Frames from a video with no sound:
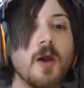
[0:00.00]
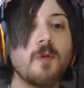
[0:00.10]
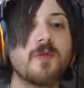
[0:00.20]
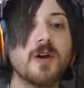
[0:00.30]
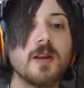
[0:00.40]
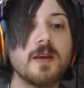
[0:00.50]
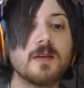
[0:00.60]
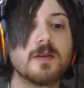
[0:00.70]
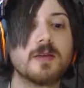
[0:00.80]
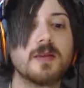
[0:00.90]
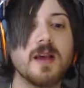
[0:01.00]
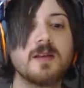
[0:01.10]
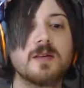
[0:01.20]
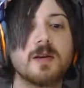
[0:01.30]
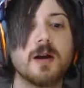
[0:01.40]
We've gotta
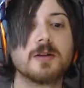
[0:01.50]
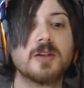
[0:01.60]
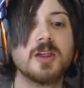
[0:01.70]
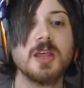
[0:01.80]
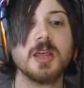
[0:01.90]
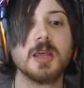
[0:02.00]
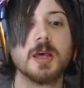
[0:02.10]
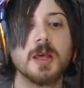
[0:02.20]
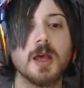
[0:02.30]
center our chi